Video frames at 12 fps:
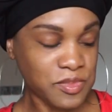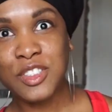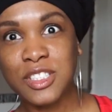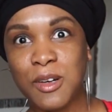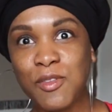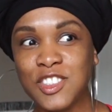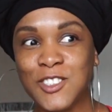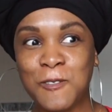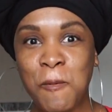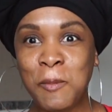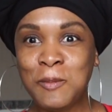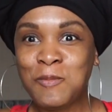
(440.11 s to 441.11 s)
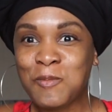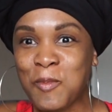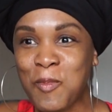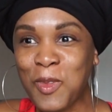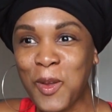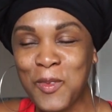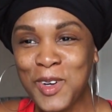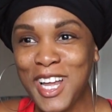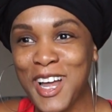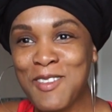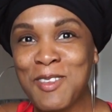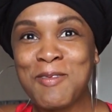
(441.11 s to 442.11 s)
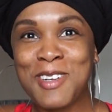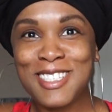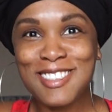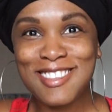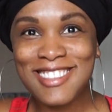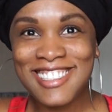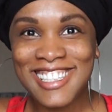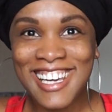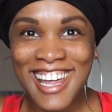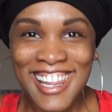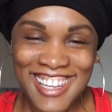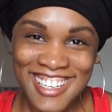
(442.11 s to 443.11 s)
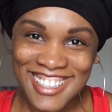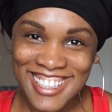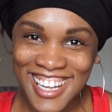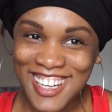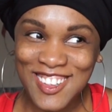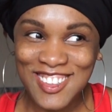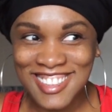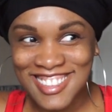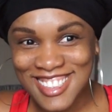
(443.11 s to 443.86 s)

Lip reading: For some reason, we have a picture together, like,